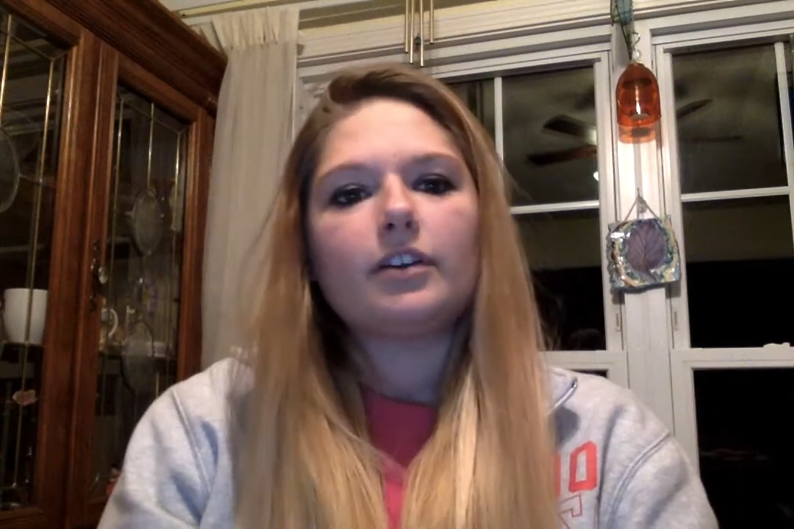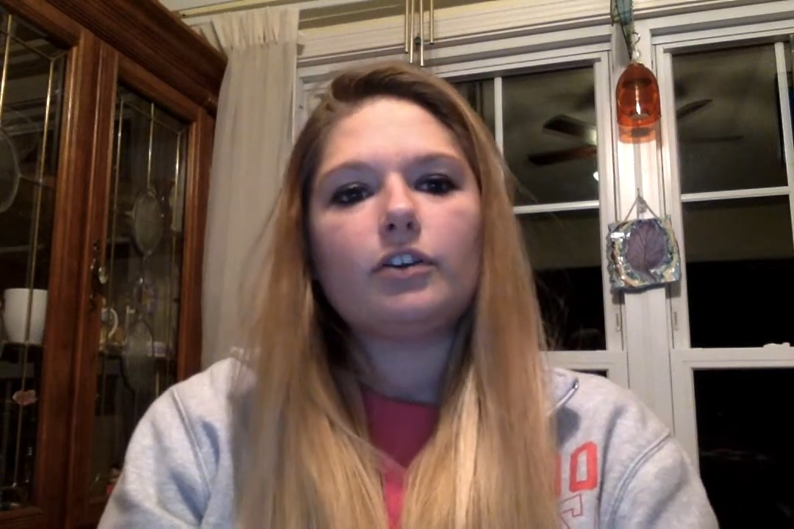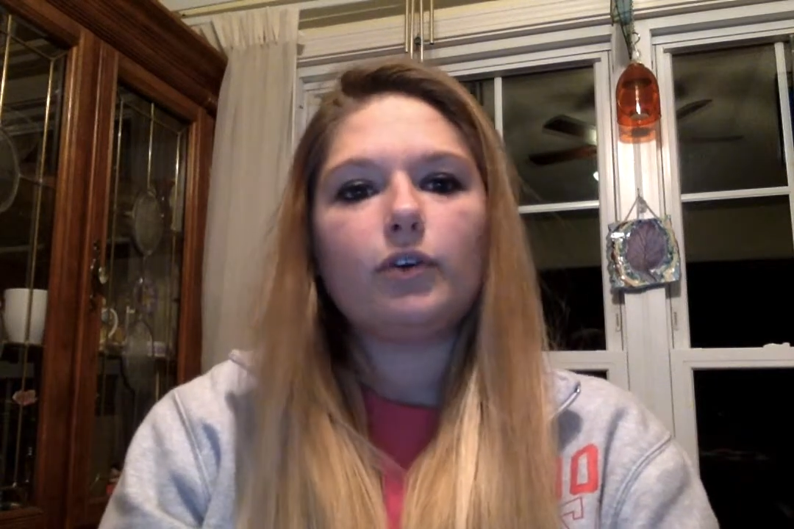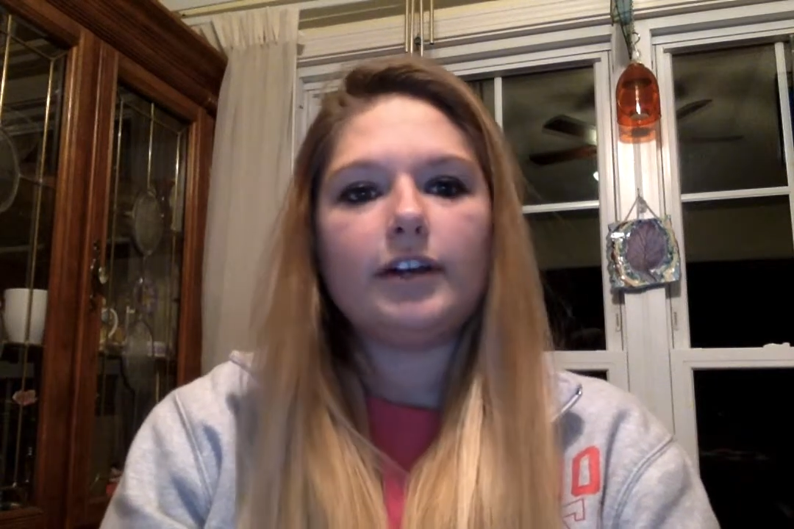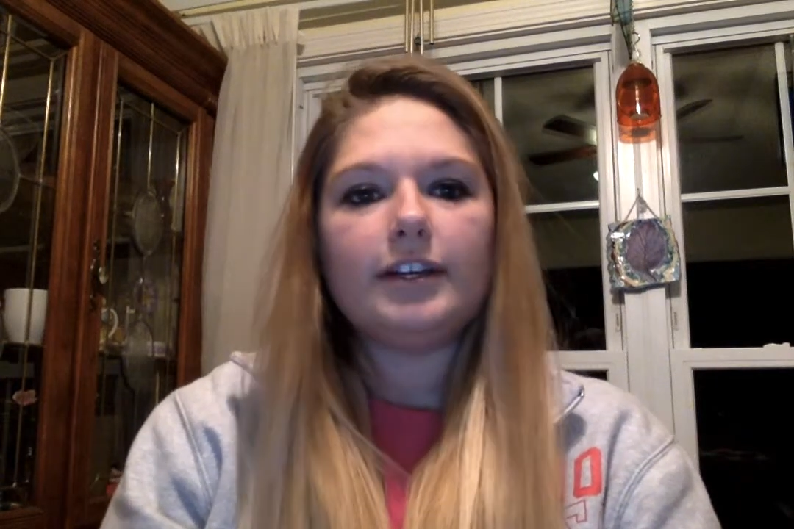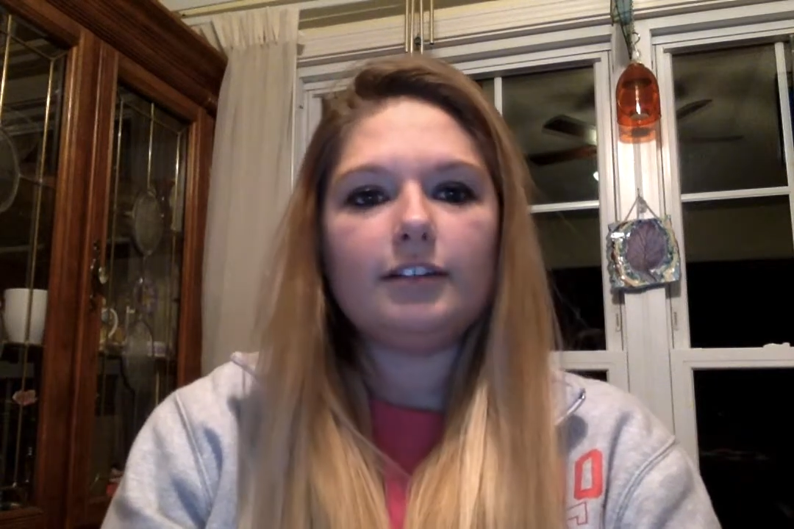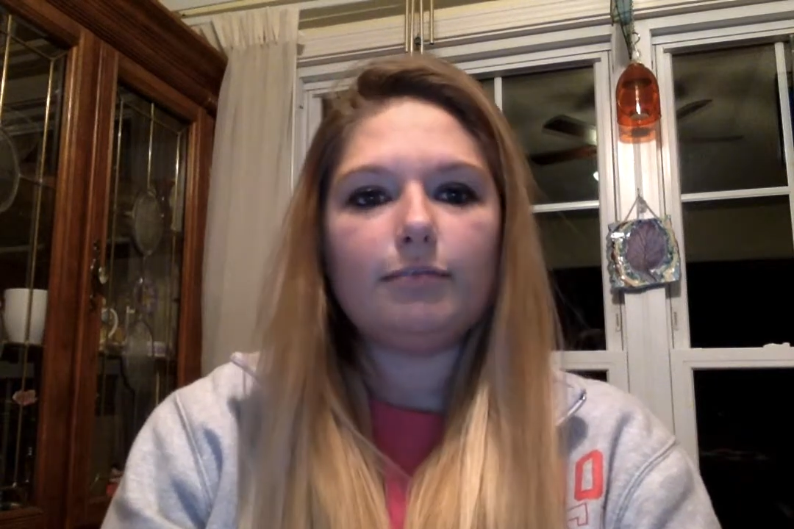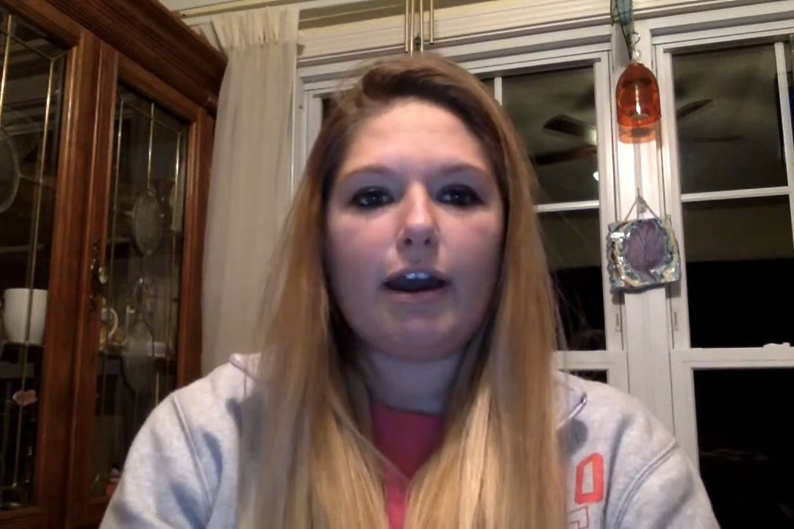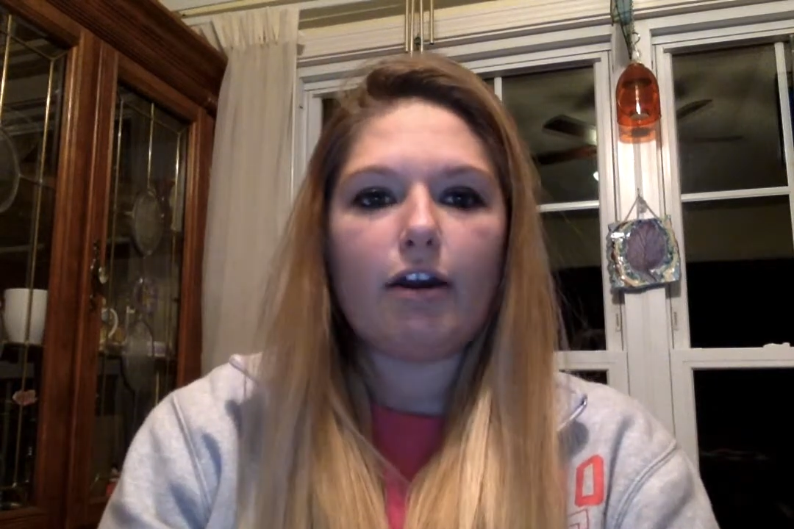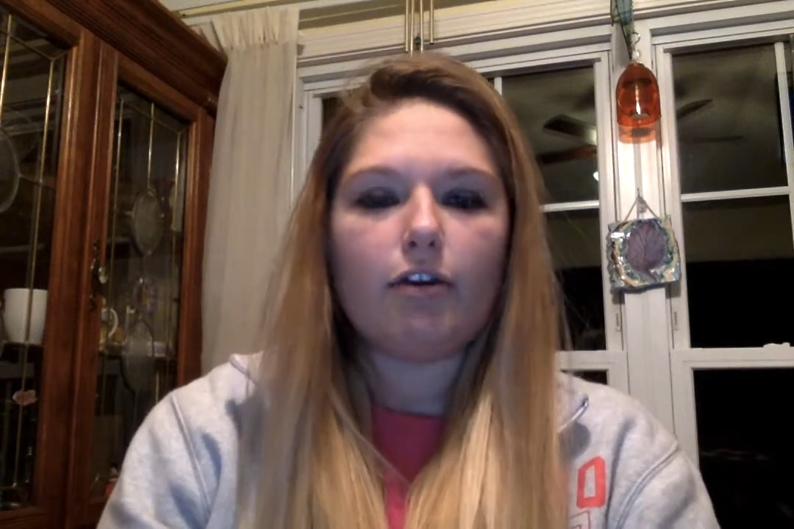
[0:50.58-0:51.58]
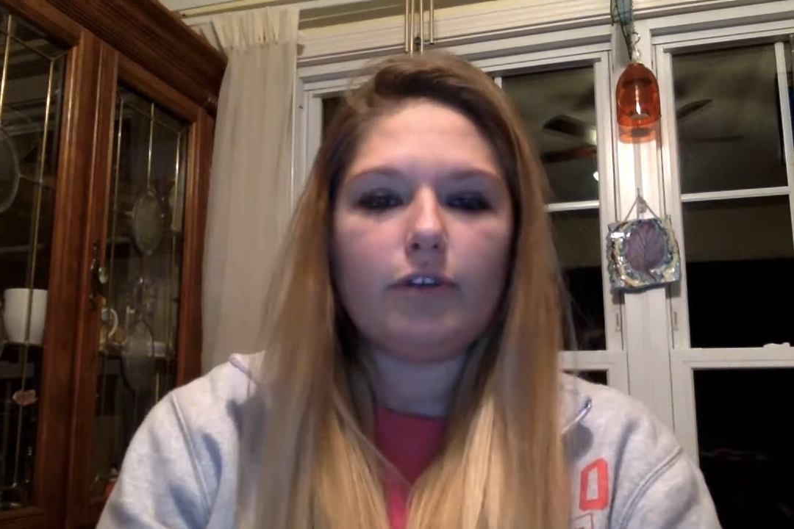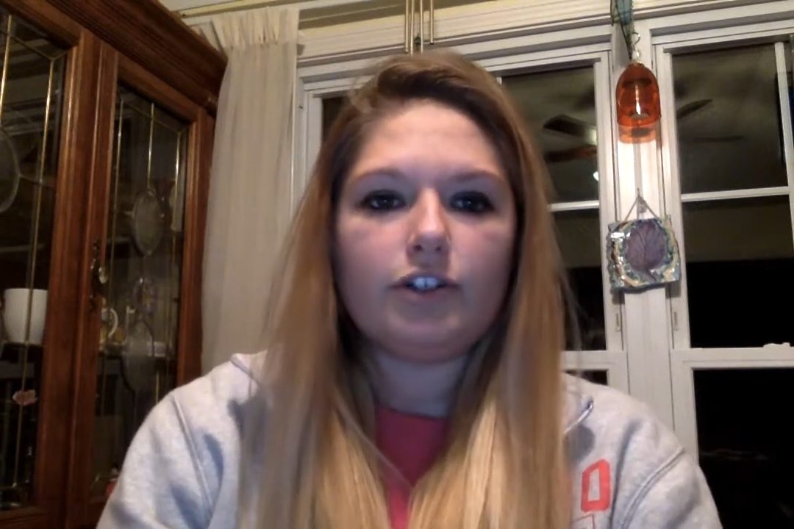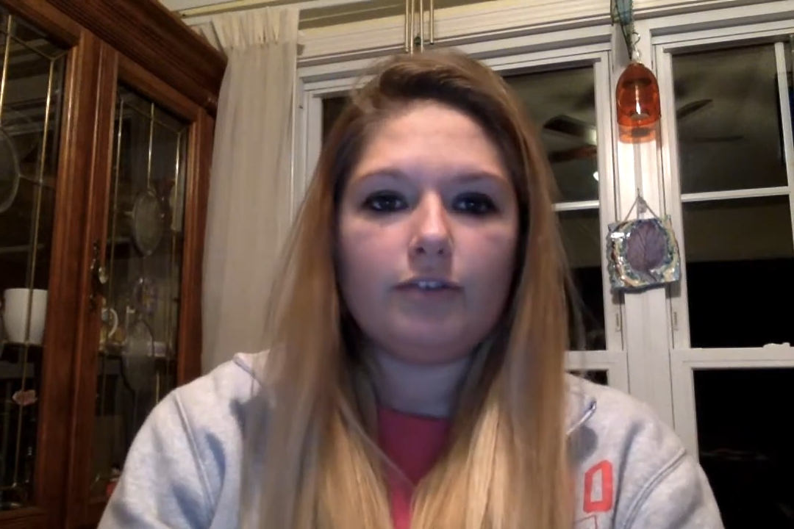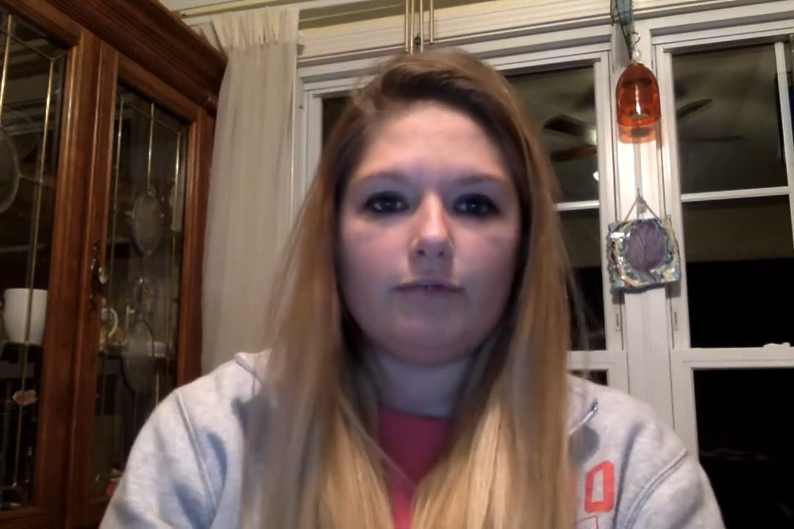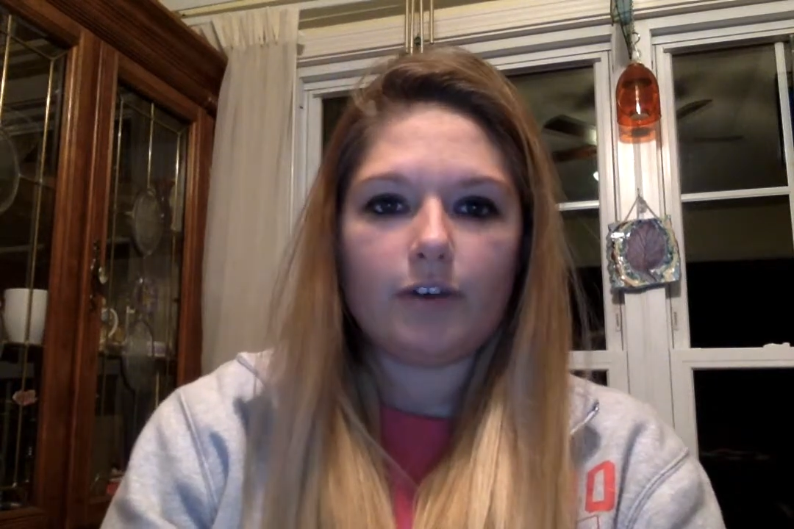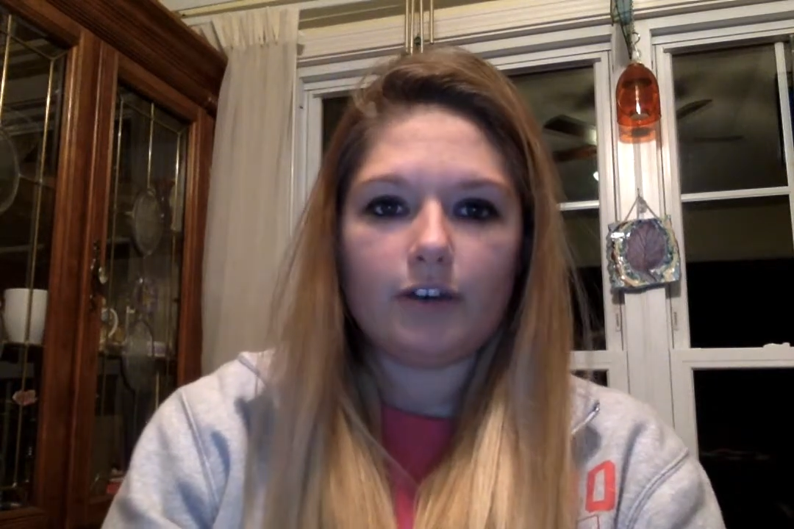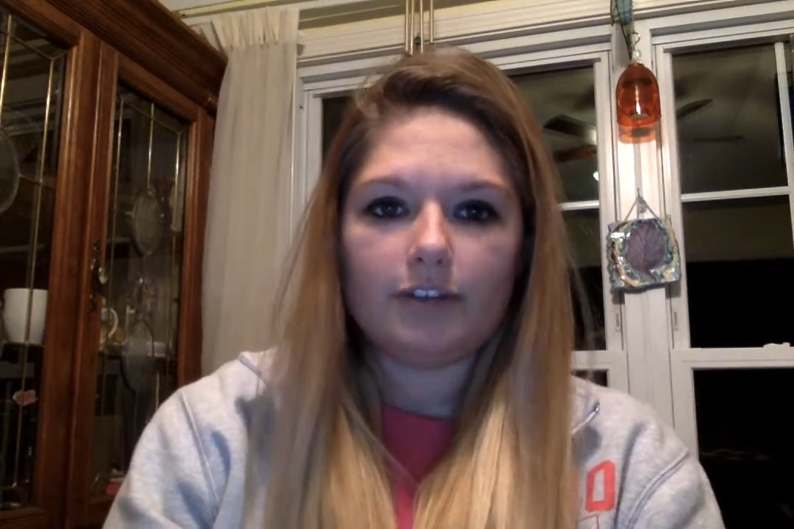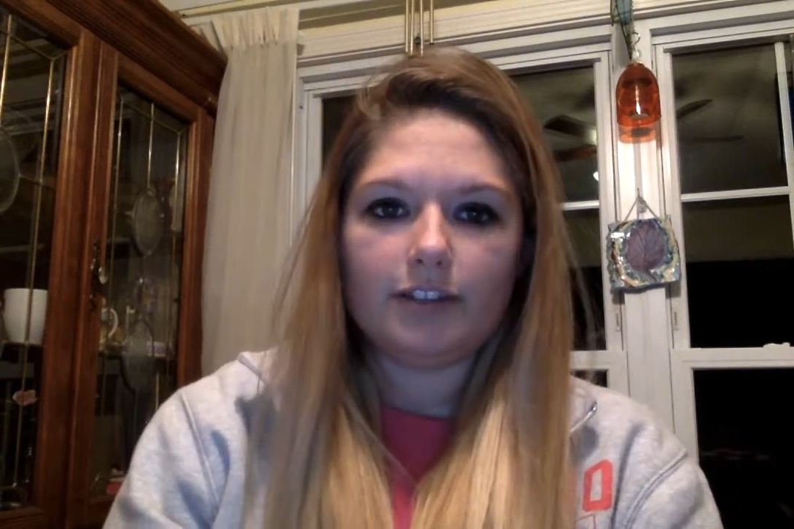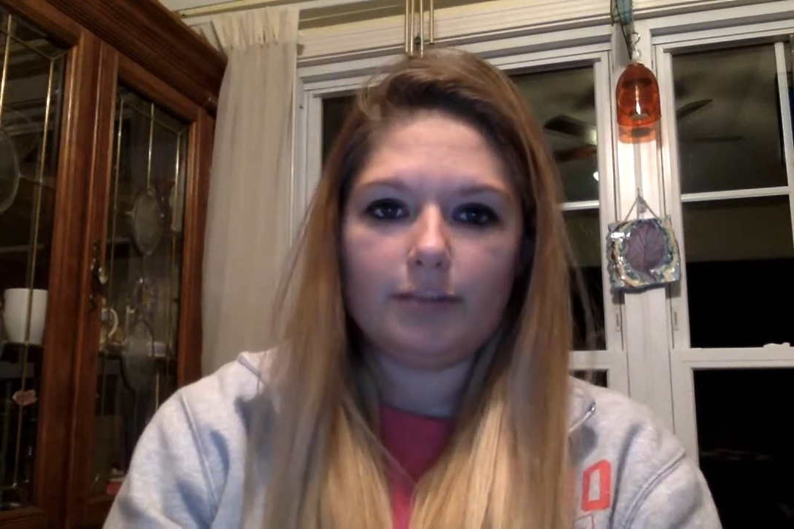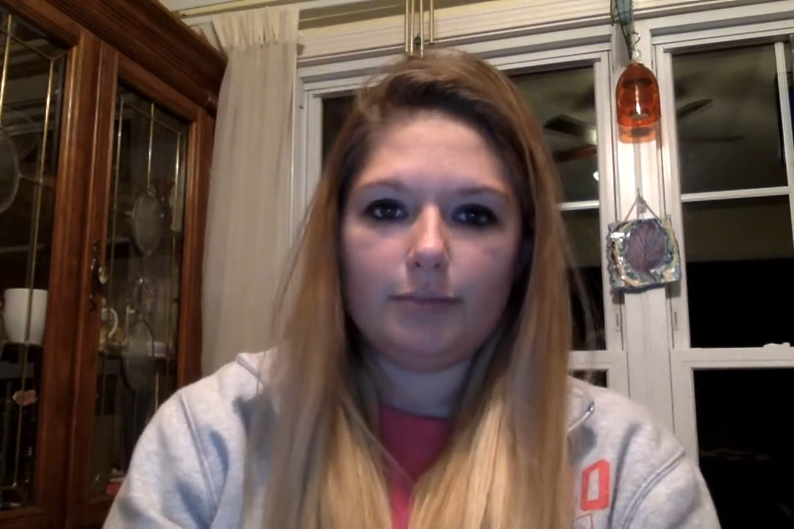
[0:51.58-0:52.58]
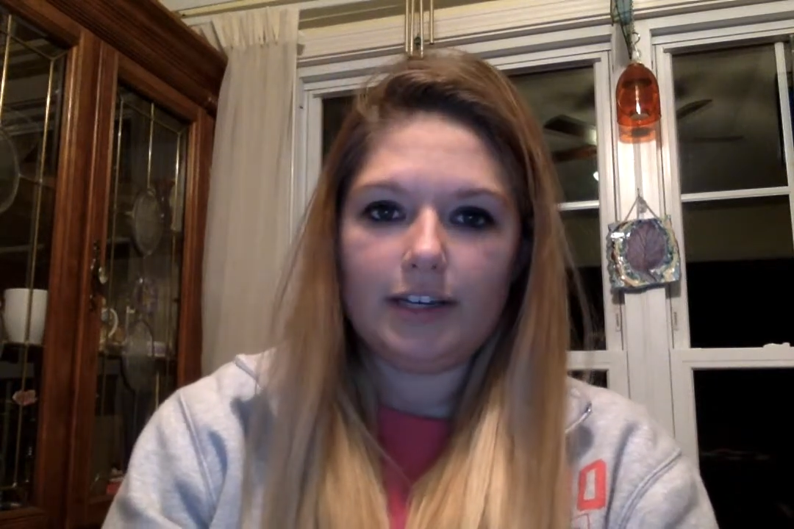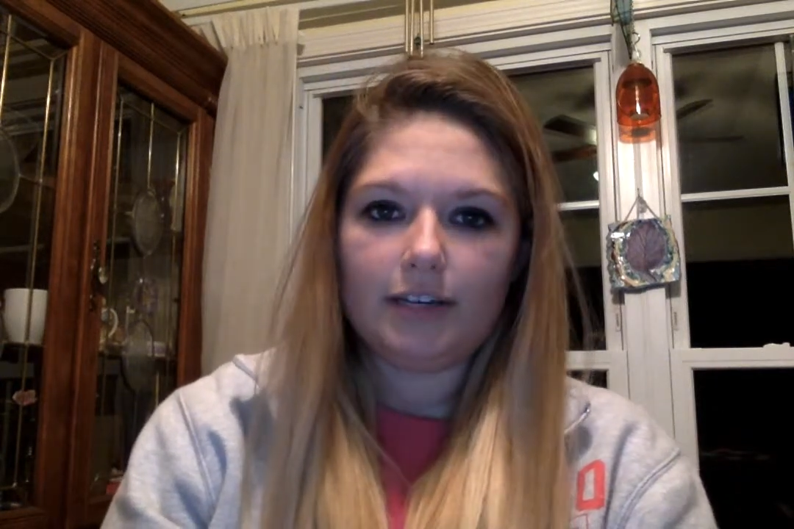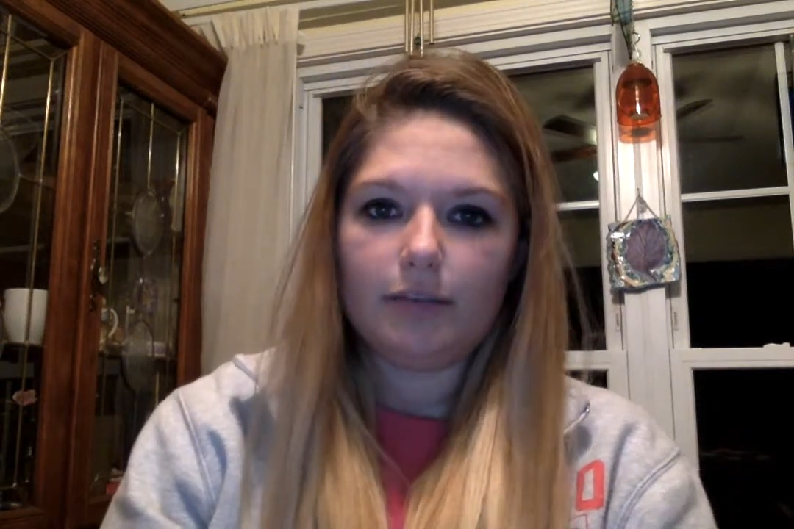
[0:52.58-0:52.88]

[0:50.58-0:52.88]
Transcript: Cohesive power, which involves a dependent